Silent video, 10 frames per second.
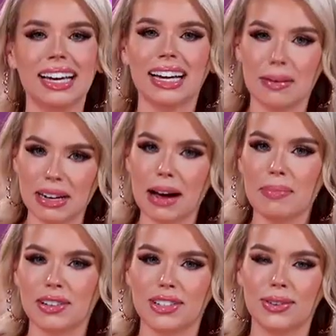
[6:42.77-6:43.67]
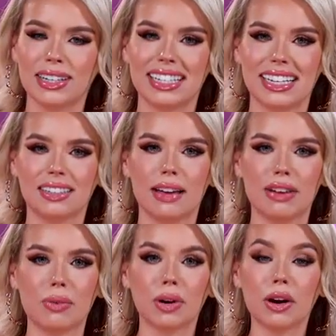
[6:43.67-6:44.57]
Coming up on Soda City
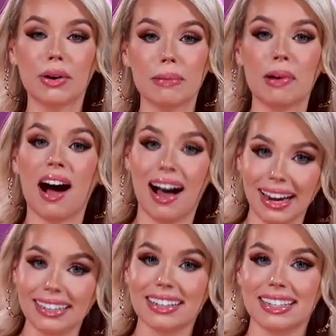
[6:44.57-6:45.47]
Living, we're going behind the